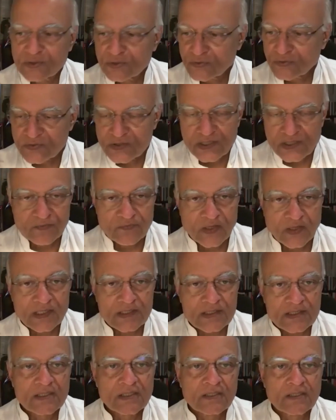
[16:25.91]
You've seen
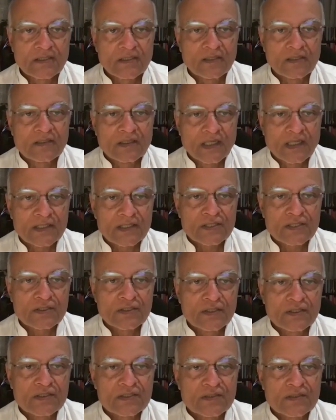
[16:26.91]
vaccine
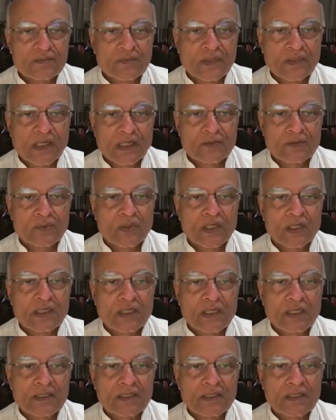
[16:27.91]
nationalism at work.